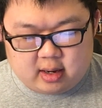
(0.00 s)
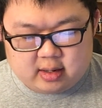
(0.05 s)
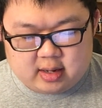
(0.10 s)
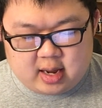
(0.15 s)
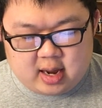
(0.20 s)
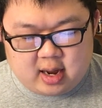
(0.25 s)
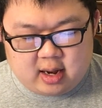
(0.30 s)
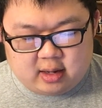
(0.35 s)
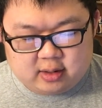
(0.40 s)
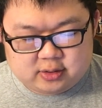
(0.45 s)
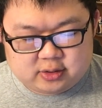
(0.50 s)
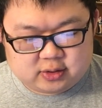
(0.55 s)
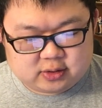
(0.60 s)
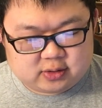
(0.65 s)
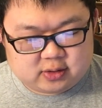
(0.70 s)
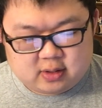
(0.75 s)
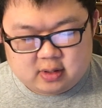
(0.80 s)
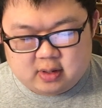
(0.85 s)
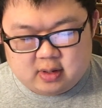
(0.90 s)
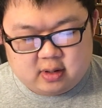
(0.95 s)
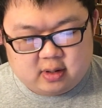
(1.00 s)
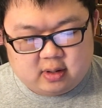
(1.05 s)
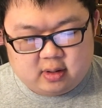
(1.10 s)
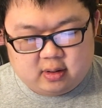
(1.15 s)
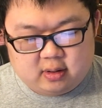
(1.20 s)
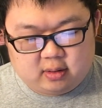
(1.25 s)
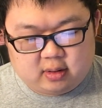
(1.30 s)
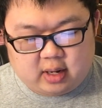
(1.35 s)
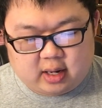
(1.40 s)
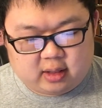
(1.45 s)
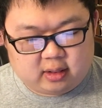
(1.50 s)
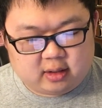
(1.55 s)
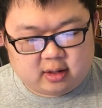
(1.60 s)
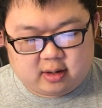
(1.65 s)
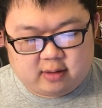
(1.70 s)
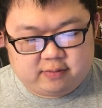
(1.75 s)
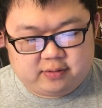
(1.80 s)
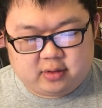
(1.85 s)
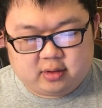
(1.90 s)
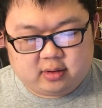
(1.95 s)
Yeah, just, I
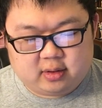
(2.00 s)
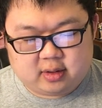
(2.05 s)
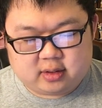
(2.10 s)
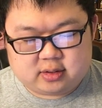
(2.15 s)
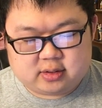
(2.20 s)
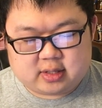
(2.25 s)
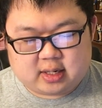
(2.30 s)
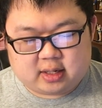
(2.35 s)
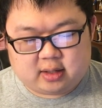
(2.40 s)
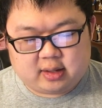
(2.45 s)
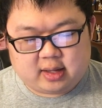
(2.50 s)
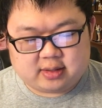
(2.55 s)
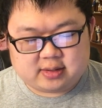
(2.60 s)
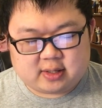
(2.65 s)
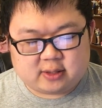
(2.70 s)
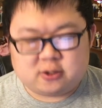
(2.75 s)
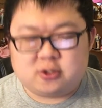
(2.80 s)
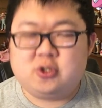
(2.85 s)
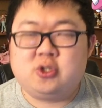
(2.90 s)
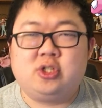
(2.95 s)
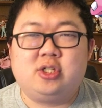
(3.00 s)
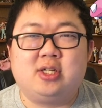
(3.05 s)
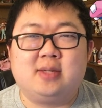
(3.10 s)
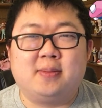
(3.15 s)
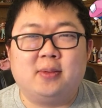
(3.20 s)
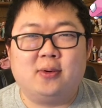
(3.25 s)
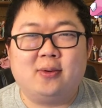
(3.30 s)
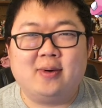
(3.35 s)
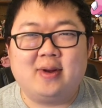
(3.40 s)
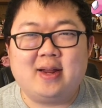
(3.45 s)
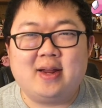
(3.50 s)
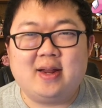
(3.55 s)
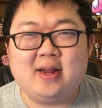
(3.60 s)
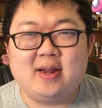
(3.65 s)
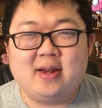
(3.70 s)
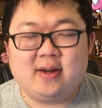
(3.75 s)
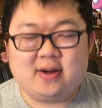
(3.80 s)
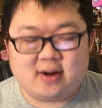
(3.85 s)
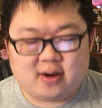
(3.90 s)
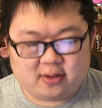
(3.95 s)
love the, it's kind of has that
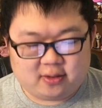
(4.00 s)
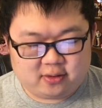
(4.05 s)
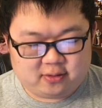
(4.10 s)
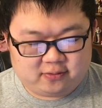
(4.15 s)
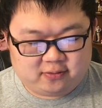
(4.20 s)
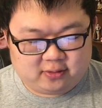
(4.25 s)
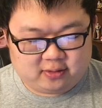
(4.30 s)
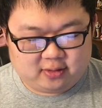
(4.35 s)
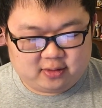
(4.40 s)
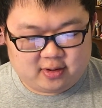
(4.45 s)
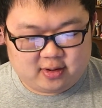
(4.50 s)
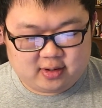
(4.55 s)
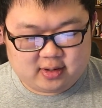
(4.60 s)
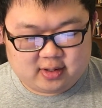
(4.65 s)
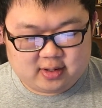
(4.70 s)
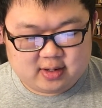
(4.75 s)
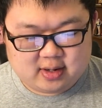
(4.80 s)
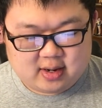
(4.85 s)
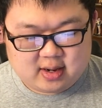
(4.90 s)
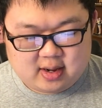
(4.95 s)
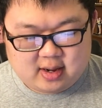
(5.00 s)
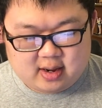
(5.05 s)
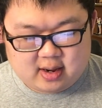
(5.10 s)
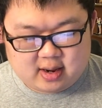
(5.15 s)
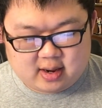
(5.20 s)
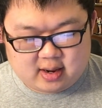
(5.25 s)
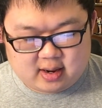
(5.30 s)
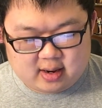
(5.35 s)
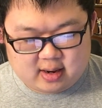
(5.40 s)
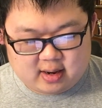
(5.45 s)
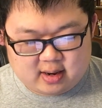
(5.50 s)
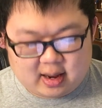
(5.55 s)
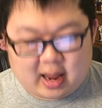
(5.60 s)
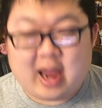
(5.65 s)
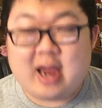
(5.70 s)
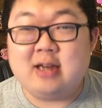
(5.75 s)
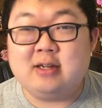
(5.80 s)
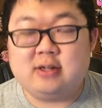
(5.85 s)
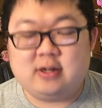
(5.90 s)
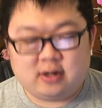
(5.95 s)
shimmery, colorful look.
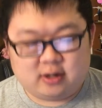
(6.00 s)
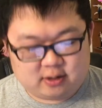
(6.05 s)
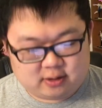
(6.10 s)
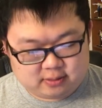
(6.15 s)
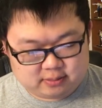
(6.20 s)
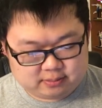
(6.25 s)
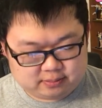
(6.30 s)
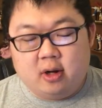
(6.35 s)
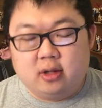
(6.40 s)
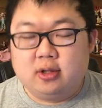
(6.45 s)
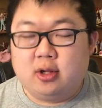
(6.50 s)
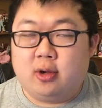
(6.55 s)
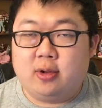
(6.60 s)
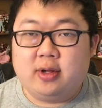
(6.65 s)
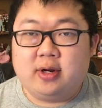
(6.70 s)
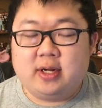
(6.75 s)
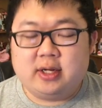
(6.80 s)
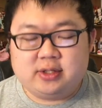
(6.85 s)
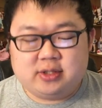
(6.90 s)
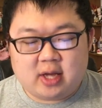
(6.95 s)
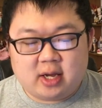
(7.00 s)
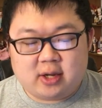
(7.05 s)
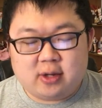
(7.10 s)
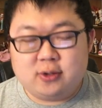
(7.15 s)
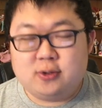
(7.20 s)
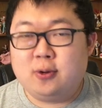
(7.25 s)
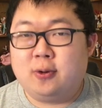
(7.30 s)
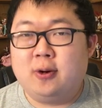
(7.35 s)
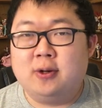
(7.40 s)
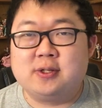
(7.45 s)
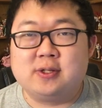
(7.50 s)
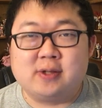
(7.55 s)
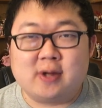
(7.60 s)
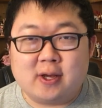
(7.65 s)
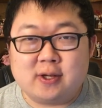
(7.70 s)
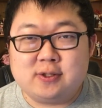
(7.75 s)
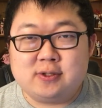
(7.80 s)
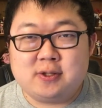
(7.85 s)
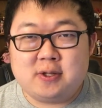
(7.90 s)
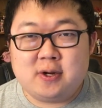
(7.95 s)
A tier. Alolan Exeggutor is an
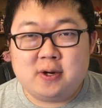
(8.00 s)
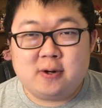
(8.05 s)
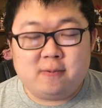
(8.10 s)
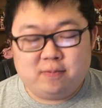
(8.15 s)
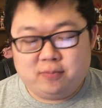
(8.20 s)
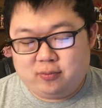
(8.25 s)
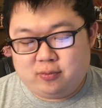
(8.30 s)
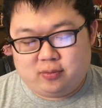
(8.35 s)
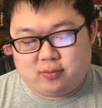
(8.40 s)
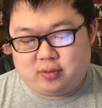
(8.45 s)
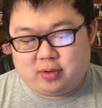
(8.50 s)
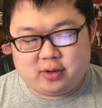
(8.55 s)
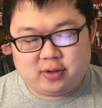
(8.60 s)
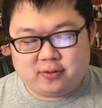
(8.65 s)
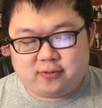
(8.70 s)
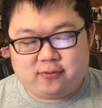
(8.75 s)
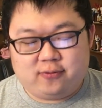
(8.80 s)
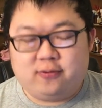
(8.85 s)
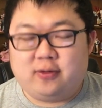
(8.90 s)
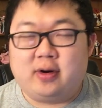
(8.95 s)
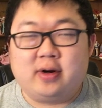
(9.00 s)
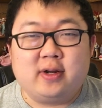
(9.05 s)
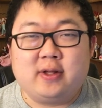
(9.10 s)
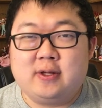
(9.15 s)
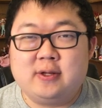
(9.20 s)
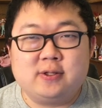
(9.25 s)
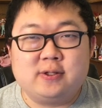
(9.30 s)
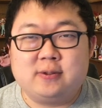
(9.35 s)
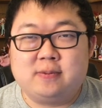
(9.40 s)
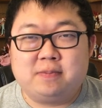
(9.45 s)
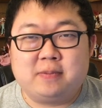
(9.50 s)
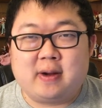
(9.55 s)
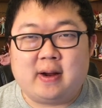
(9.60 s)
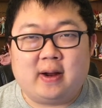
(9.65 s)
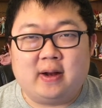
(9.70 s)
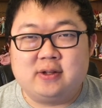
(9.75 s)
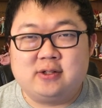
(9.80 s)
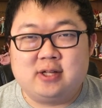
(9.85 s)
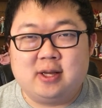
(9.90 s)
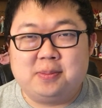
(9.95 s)
S tier. One of the funniest
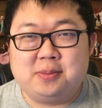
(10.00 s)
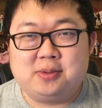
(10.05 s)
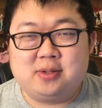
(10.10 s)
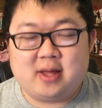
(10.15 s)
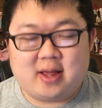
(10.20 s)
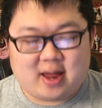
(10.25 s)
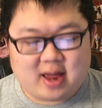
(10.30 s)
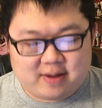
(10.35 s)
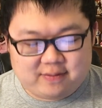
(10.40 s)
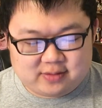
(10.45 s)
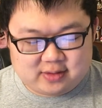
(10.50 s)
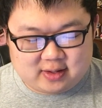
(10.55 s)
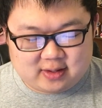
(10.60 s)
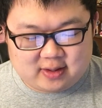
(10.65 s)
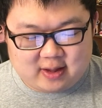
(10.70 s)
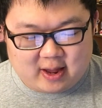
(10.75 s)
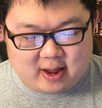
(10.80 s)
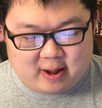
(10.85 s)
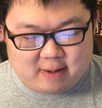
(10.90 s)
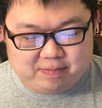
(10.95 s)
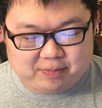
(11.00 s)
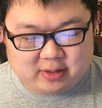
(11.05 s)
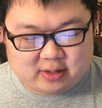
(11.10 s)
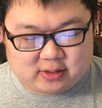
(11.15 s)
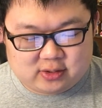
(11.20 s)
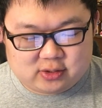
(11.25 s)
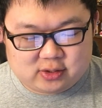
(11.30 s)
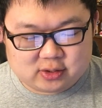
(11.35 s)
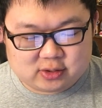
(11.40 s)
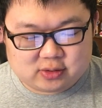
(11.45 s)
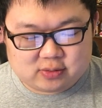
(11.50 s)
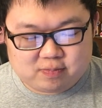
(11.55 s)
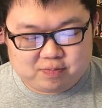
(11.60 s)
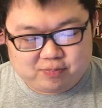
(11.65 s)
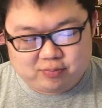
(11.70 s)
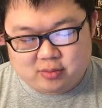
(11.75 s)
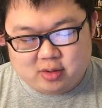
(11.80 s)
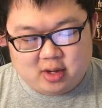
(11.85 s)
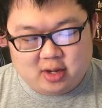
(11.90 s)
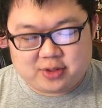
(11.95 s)
concepts they have in the game. It's just
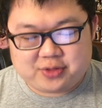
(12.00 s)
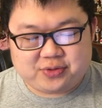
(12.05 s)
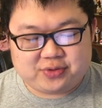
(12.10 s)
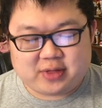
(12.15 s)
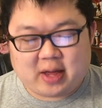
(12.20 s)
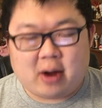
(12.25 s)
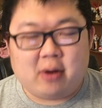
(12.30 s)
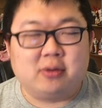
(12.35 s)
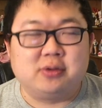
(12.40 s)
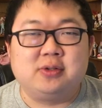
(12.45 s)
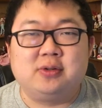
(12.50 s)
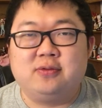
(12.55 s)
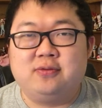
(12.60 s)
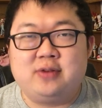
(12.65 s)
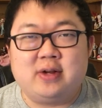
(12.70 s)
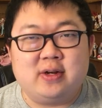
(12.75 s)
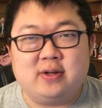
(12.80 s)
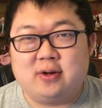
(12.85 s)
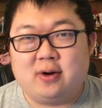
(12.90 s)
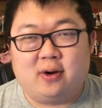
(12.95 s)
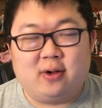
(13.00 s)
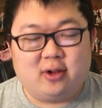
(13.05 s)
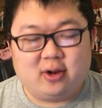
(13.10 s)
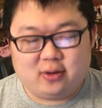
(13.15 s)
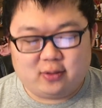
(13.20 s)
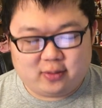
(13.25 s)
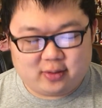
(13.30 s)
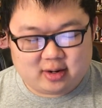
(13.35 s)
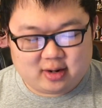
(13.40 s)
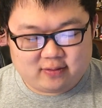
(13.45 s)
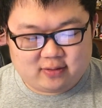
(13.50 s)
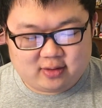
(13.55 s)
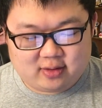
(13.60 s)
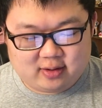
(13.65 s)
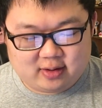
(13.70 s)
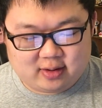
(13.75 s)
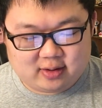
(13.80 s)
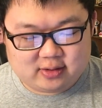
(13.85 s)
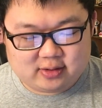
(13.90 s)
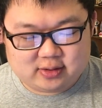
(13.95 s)
1,000 feet tall or
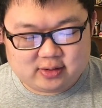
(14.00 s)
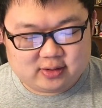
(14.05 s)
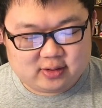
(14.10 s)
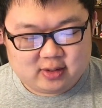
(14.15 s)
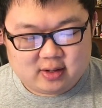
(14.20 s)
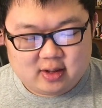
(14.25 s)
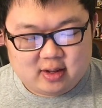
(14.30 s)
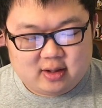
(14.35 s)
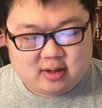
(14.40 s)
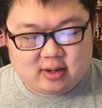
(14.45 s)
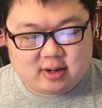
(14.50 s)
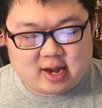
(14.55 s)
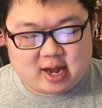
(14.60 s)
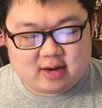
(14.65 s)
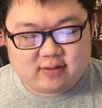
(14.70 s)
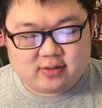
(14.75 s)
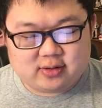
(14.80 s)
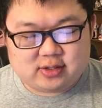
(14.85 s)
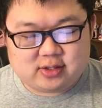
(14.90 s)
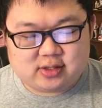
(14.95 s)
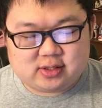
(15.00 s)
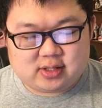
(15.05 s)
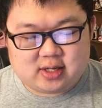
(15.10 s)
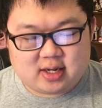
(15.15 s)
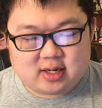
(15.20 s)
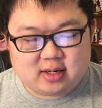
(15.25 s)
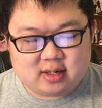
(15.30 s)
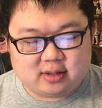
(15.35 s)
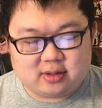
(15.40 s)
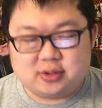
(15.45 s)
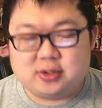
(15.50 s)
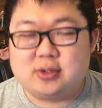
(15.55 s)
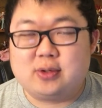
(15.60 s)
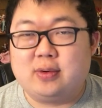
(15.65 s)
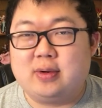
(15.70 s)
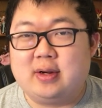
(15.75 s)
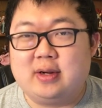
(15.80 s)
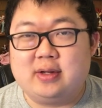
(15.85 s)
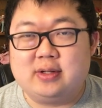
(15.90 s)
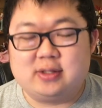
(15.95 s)
whatever. It's, you can't even see it on the
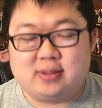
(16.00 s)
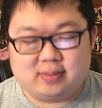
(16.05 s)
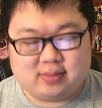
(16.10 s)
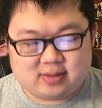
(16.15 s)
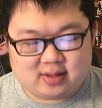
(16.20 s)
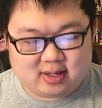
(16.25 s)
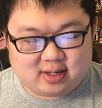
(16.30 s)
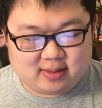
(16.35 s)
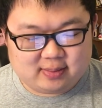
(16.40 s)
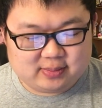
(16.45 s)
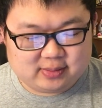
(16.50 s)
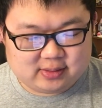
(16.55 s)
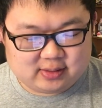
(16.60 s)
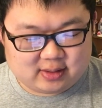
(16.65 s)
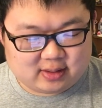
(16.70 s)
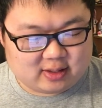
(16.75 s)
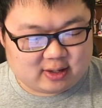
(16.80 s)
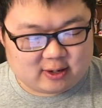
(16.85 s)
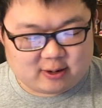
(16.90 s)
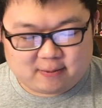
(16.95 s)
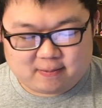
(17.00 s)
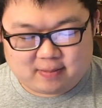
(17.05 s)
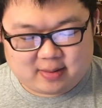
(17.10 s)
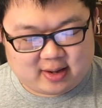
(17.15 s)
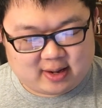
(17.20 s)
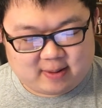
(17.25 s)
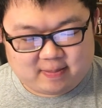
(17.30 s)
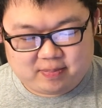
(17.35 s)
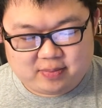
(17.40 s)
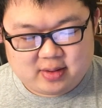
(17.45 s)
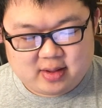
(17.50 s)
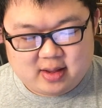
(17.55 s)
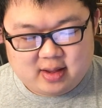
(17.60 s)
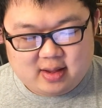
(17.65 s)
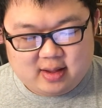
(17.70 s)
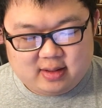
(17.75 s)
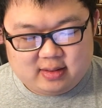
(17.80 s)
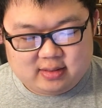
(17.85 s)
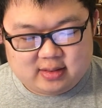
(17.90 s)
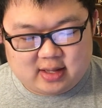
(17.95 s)
screen sometimes. Oh man.
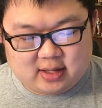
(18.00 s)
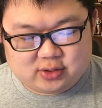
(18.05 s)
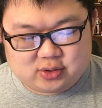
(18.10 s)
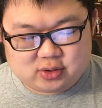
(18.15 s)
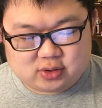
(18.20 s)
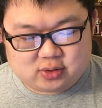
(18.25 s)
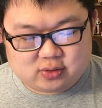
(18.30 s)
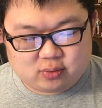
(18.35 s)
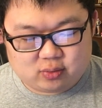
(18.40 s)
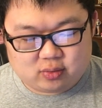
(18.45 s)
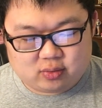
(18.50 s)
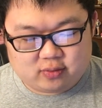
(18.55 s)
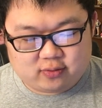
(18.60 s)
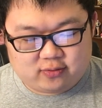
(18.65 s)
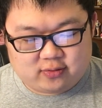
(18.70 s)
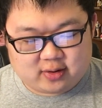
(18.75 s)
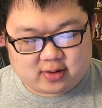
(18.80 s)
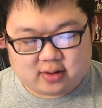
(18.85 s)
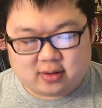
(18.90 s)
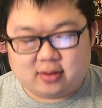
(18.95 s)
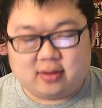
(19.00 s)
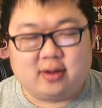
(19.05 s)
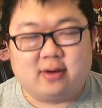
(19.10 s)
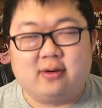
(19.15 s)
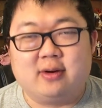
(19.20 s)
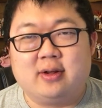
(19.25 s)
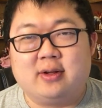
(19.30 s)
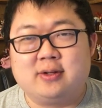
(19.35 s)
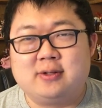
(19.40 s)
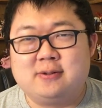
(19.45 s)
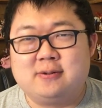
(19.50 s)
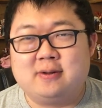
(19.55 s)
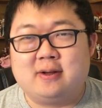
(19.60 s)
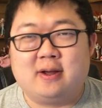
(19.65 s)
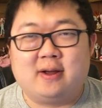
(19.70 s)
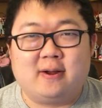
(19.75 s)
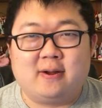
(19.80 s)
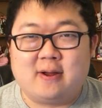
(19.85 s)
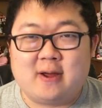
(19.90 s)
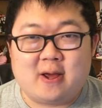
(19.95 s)
That's just fucking hilarious.
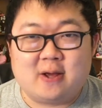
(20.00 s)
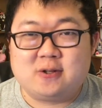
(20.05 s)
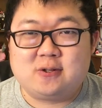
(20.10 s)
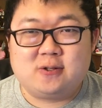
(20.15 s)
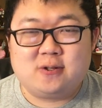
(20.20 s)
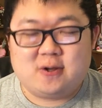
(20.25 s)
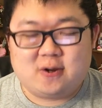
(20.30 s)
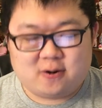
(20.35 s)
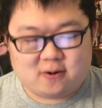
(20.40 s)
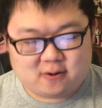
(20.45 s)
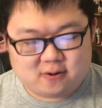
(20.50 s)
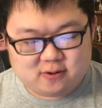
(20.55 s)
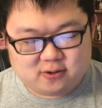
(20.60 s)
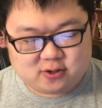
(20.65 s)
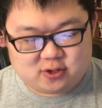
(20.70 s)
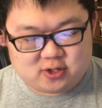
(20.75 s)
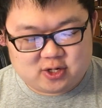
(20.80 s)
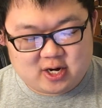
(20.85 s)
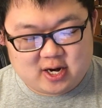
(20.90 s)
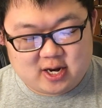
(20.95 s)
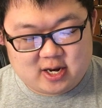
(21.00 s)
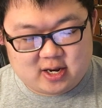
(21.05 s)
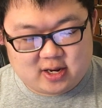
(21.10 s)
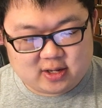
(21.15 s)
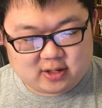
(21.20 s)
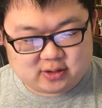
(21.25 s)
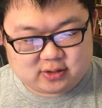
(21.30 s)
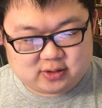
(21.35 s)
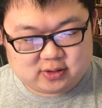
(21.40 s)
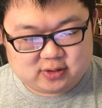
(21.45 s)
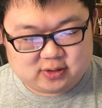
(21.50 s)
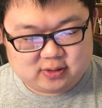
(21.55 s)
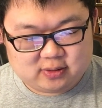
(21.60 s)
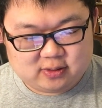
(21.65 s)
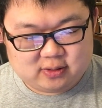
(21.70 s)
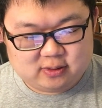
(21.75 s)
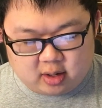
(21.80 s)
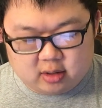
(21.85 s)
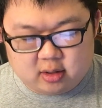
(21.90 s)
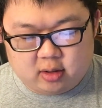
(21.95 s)
S tier. Genius.
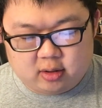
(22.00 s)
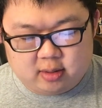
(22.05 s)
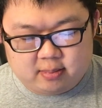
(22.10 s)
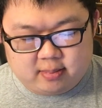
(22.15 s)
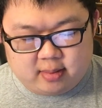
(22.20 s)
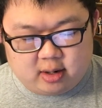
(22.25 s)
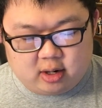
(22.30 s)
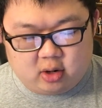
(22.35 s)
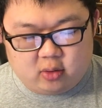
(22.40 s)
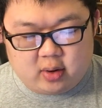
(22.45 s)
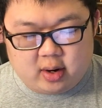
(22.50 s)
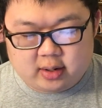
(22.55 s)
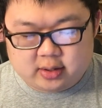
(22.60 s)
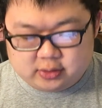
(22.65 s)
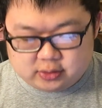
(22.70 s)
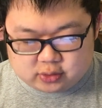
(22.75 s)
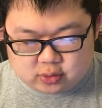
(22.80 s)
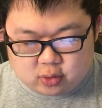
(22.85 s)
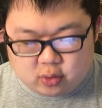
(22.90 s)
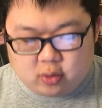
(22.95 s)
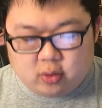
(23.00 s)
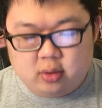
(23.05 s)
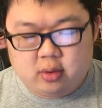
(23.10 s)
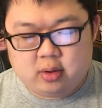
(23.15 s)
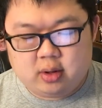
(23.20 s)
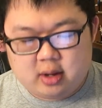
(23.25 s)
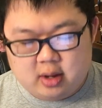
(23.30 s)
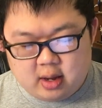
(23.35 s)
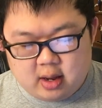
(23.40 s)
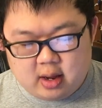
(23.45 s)
Alolan Marowak is cool.